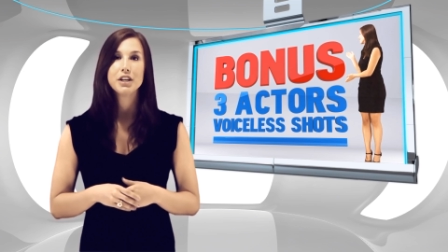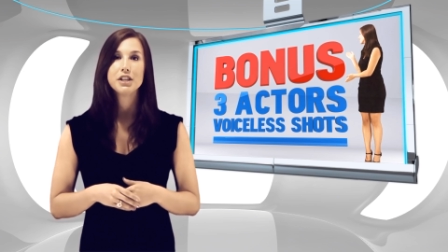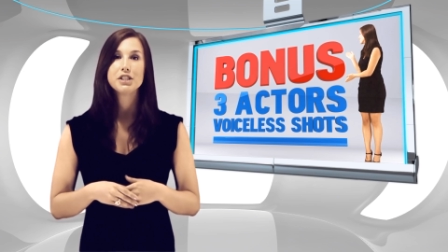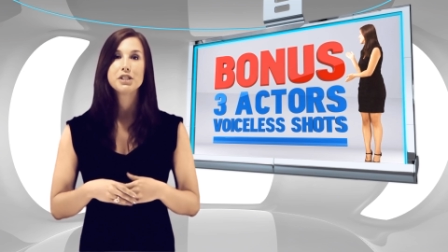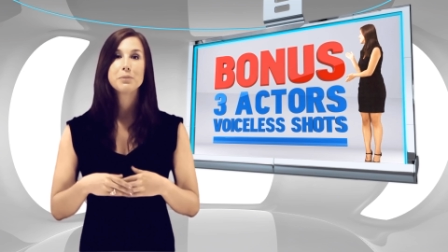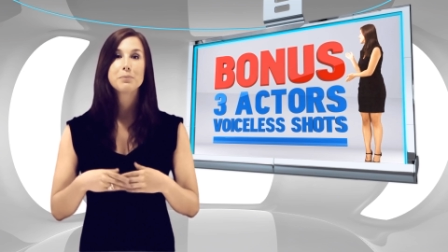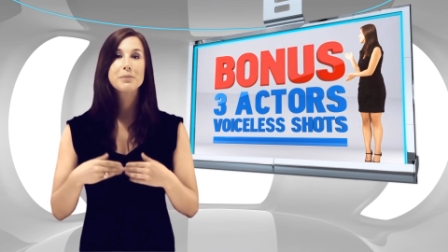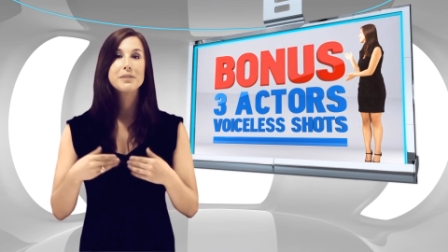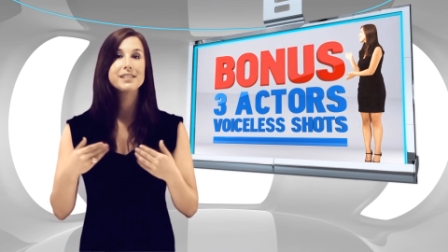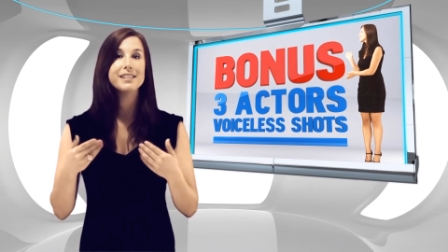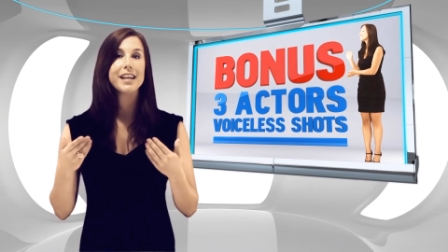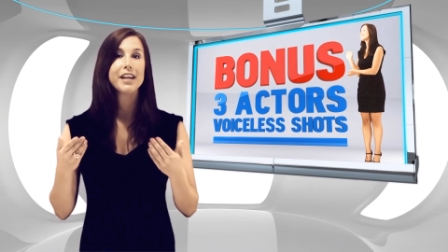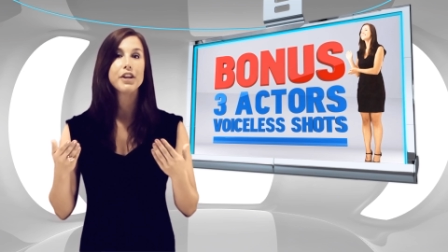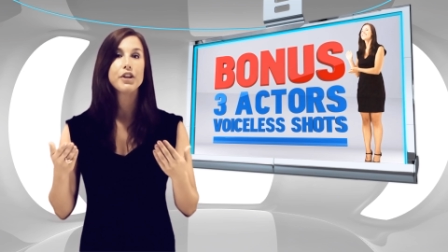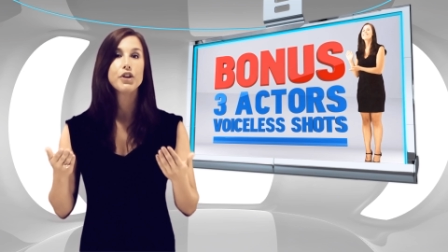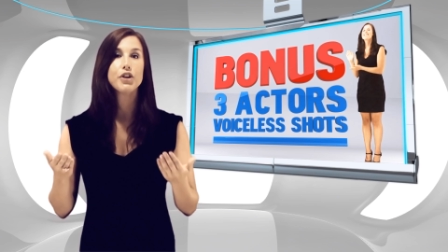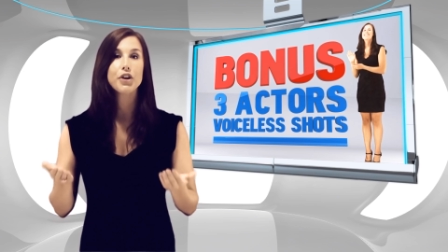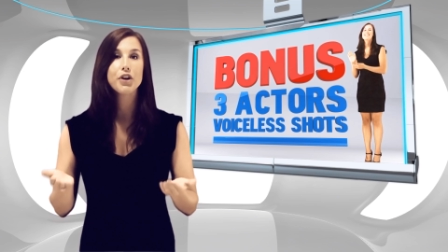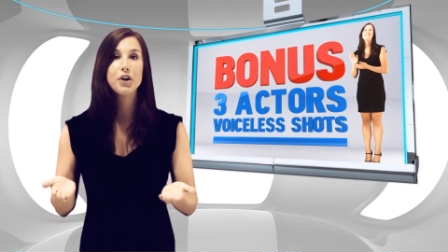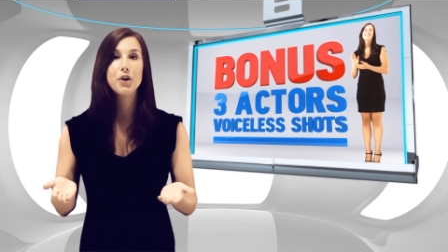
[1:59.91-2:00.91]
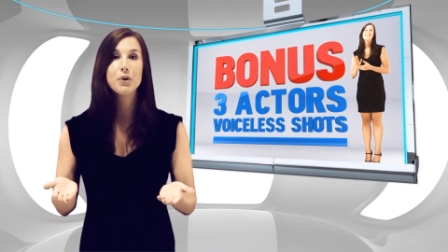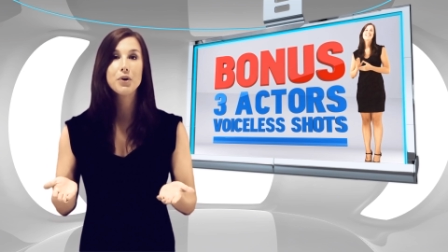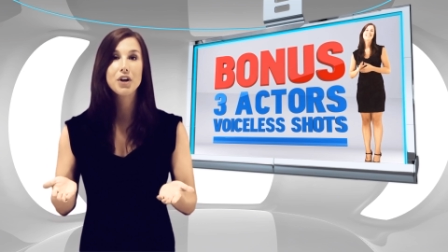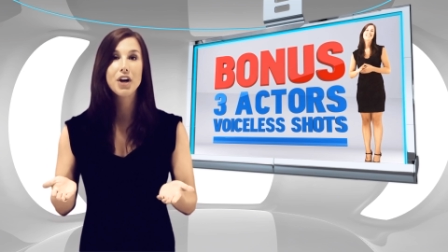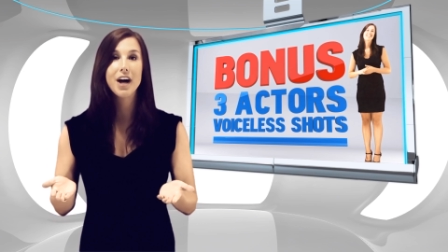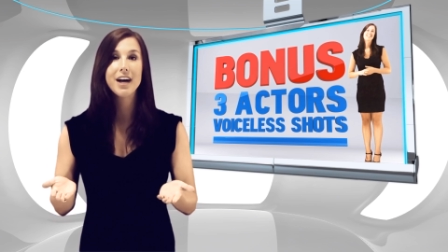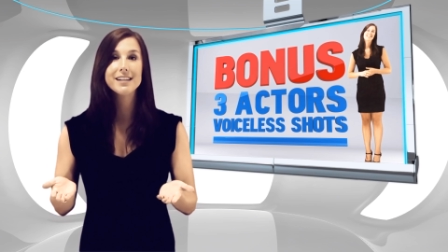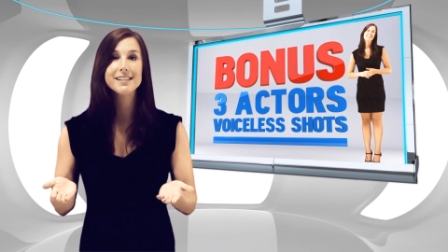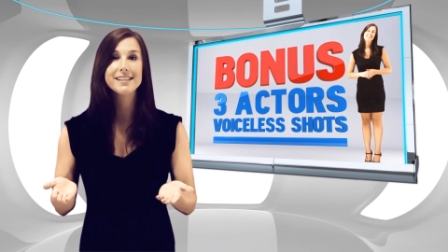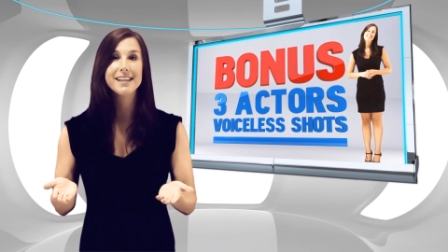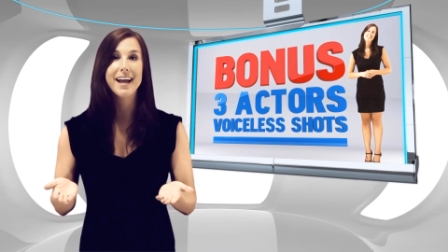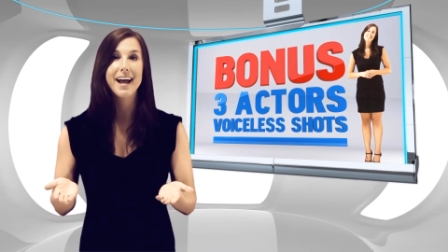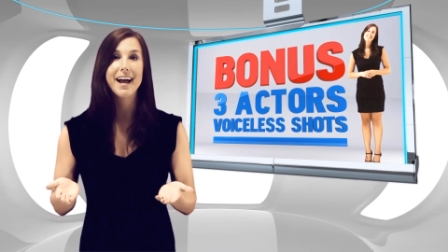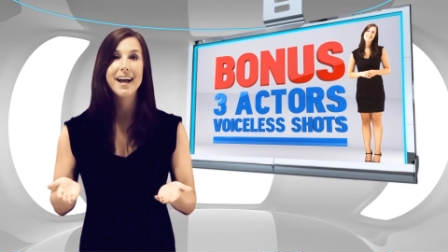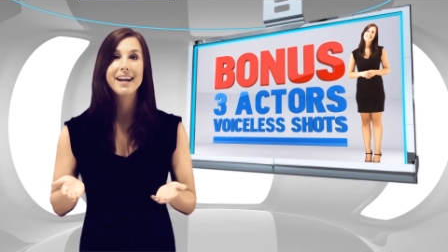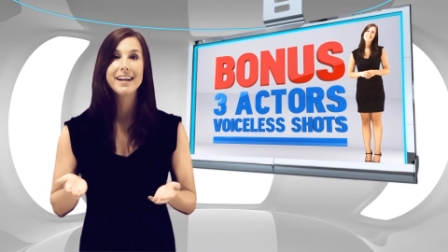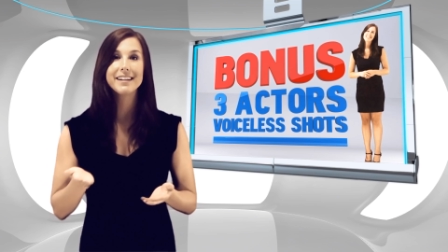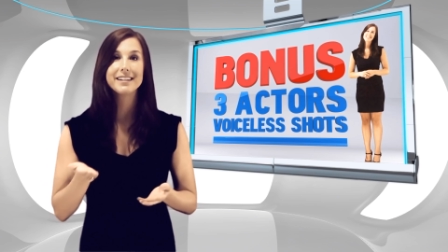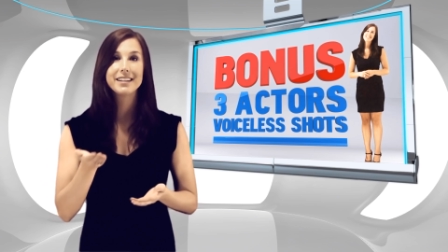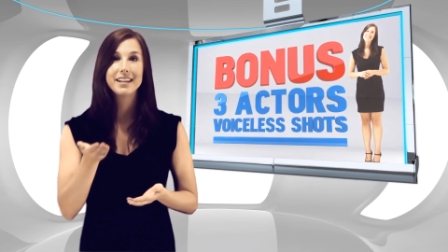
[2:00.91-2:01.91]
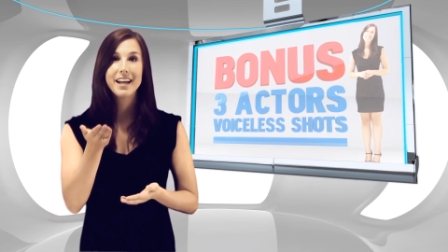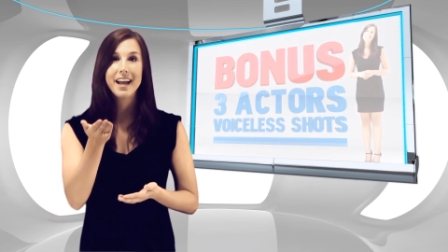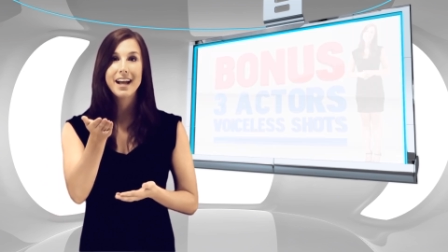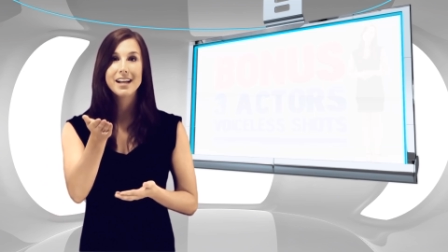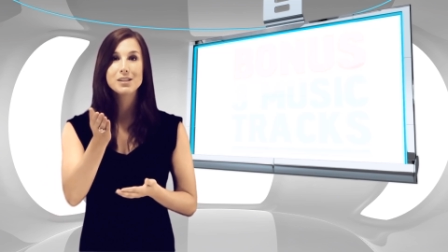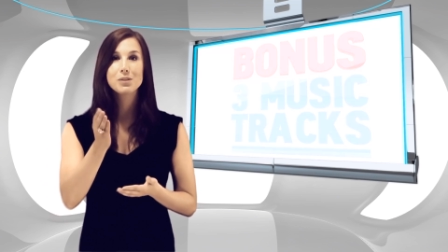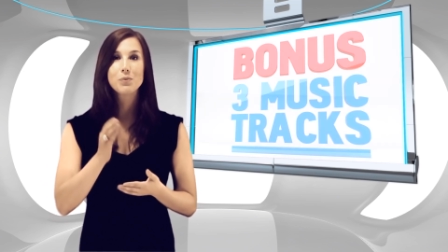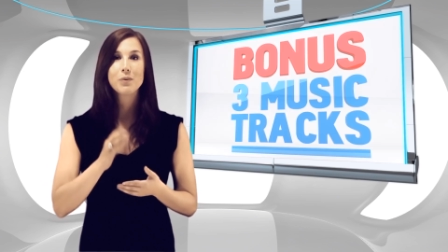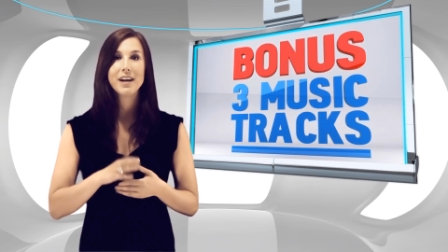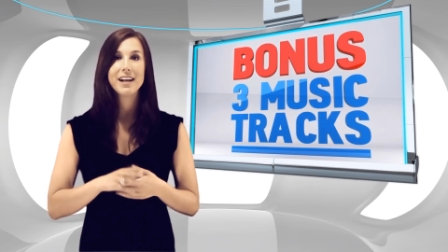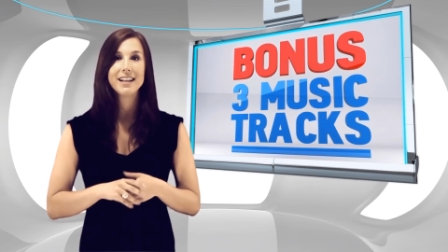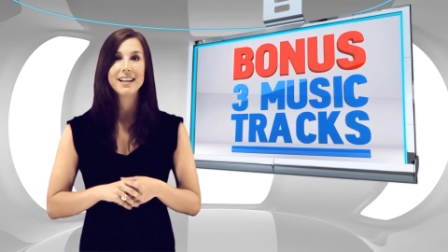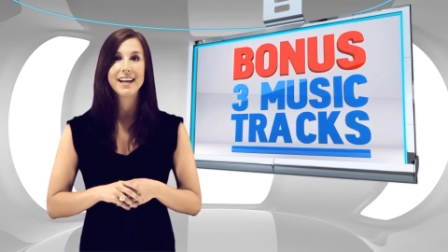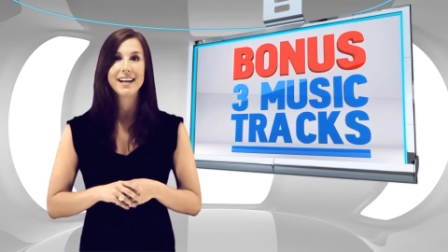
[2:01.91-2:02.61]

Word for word: to present your own content, as well